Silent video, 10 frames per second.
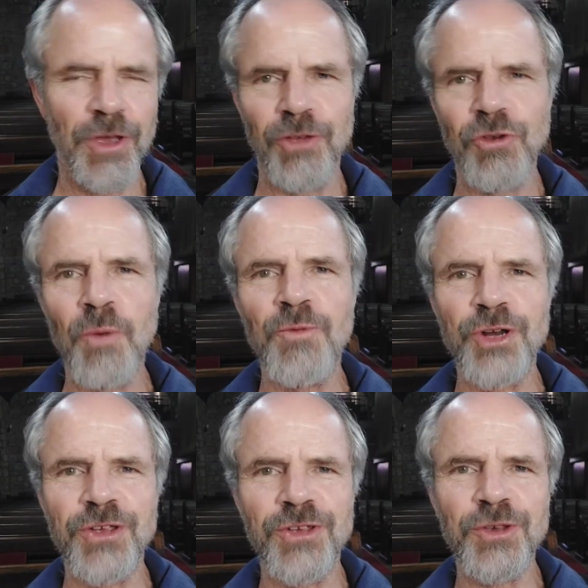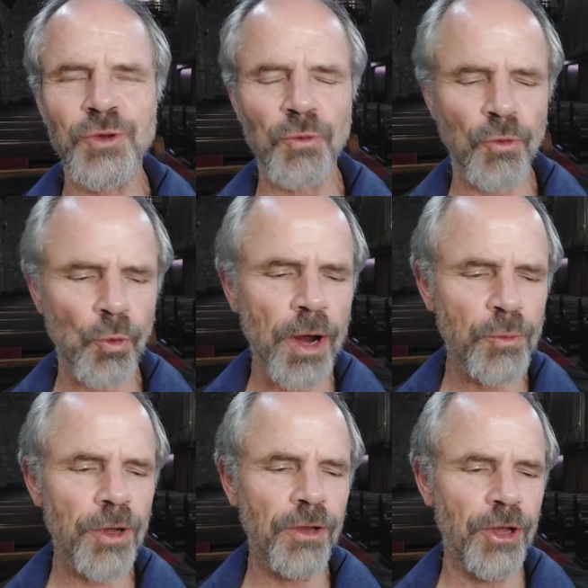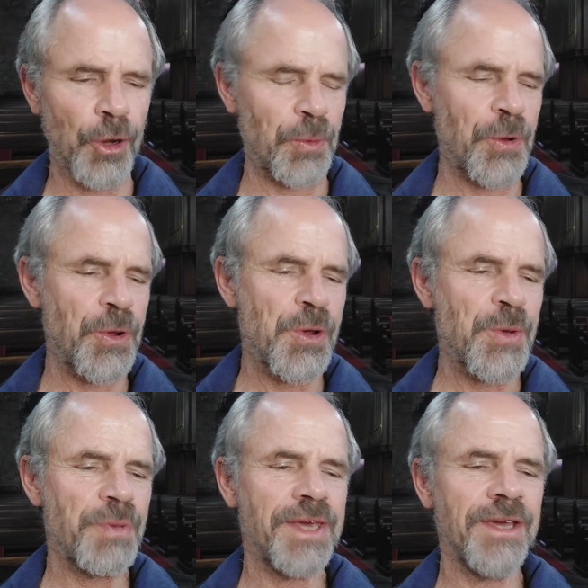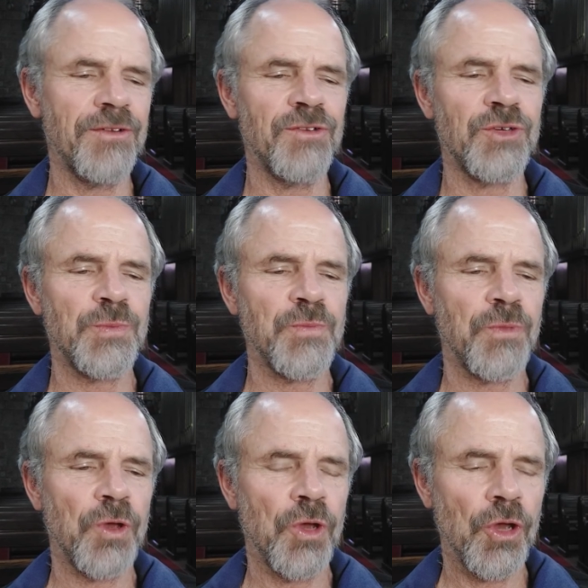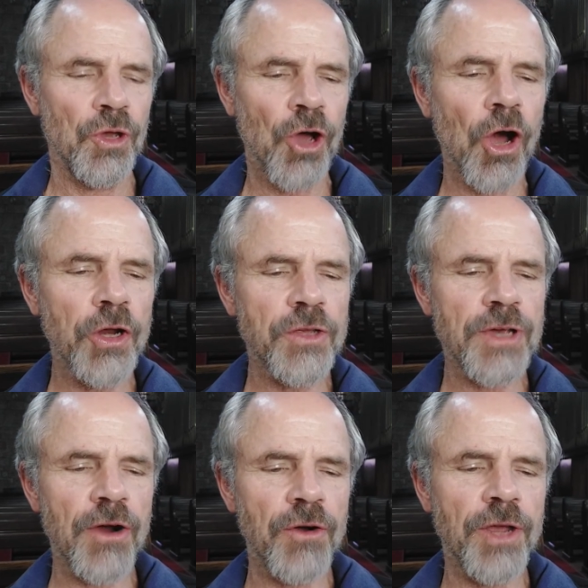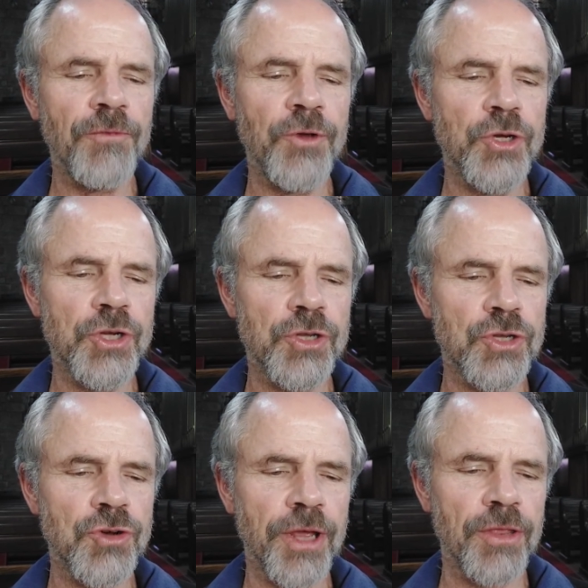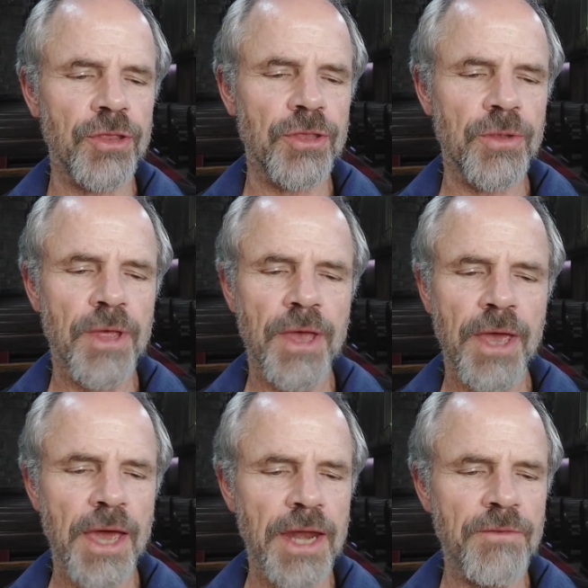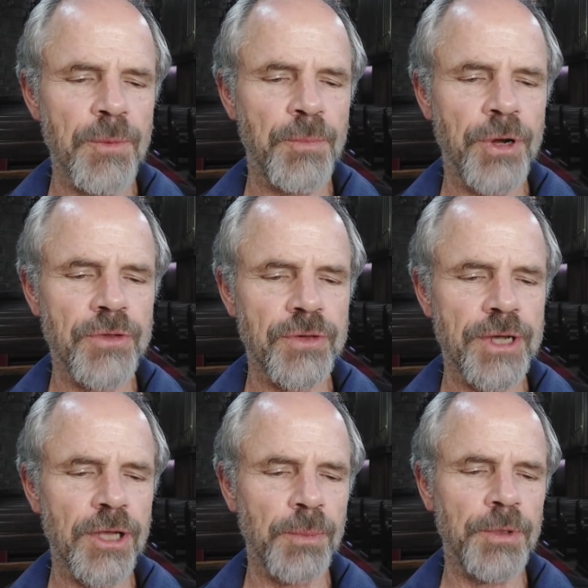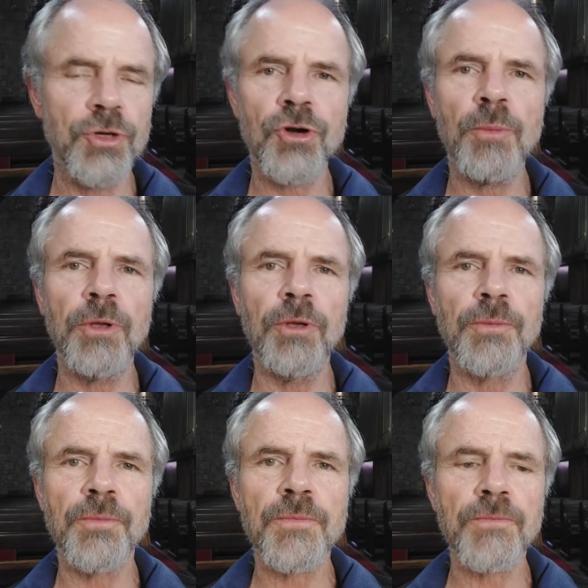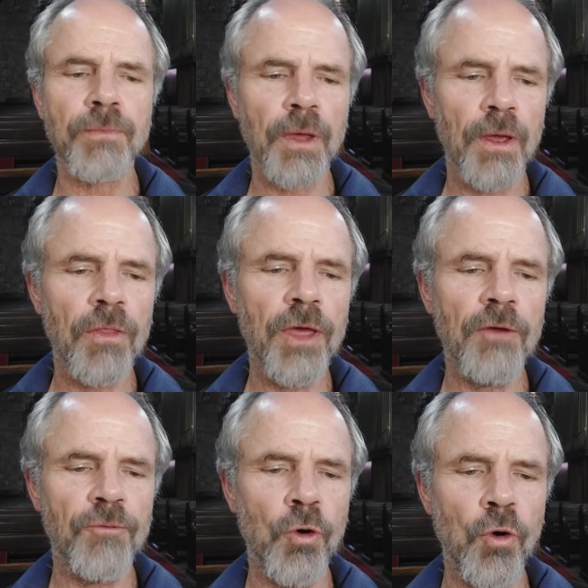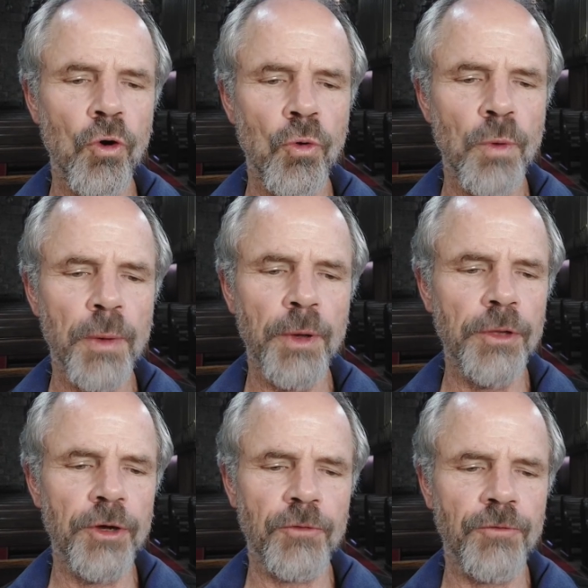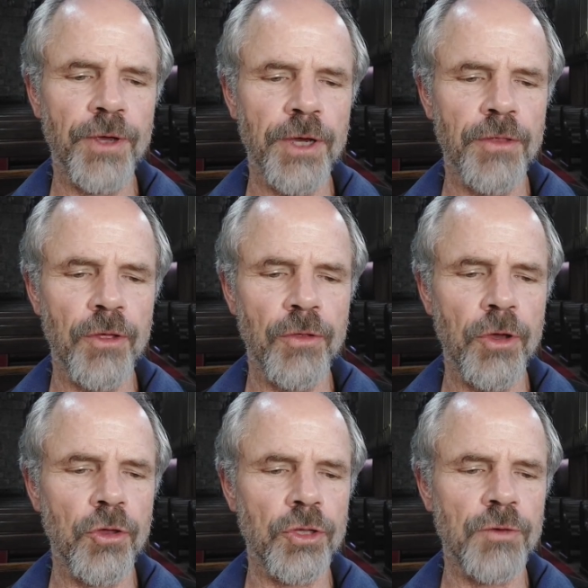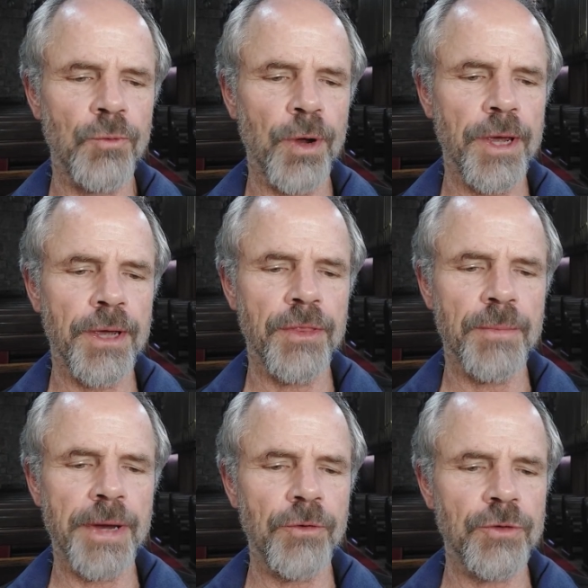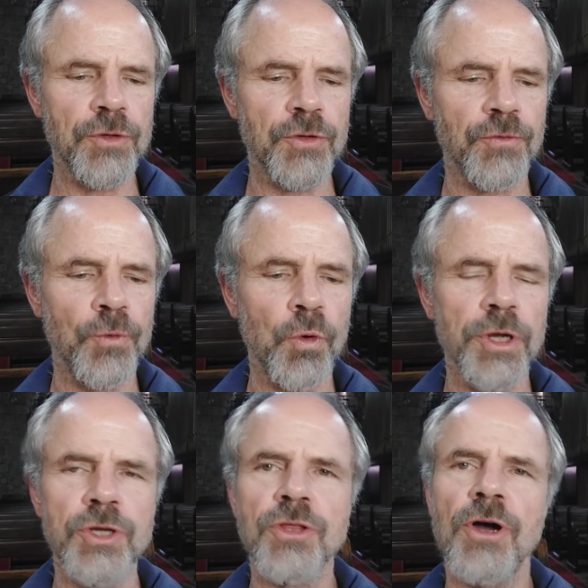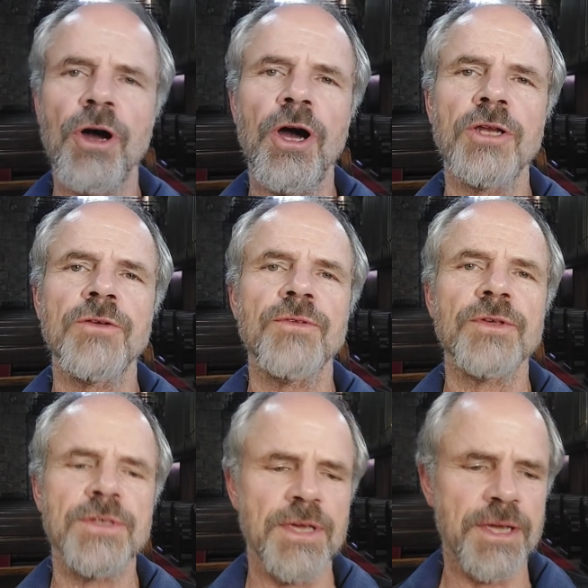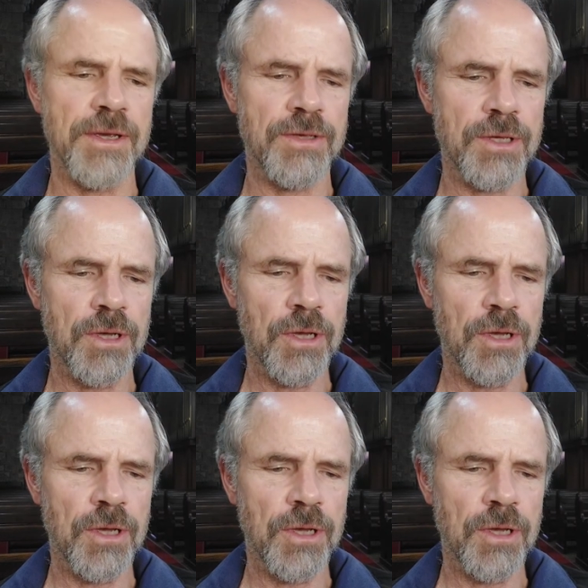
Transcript: Psalm 46, quite well known, begins, "God is our refuge and strength, an ever-present help in trouble. Therefore, we will not fear, though the earth give way and the mountains fall into the heart of the seas,